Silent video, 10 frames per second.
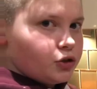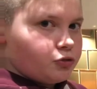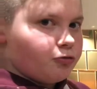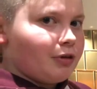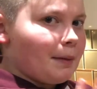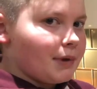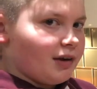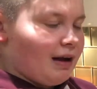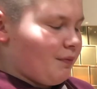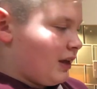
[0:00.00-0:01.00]
just wrap it
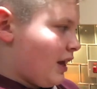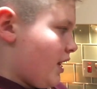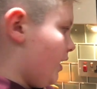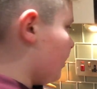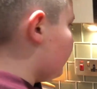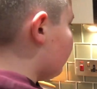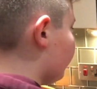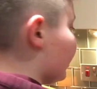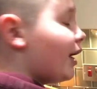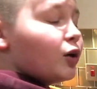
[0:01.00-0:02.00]
around the cake. The
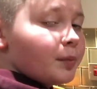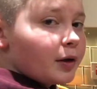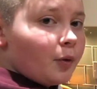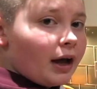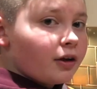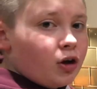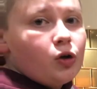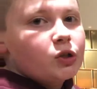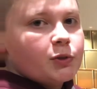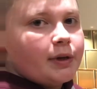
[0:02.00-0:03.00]
cake will be quite
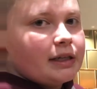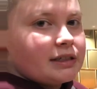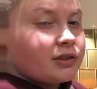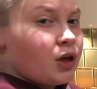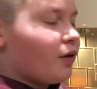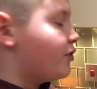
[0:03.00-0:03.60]
cold, so it'll sort of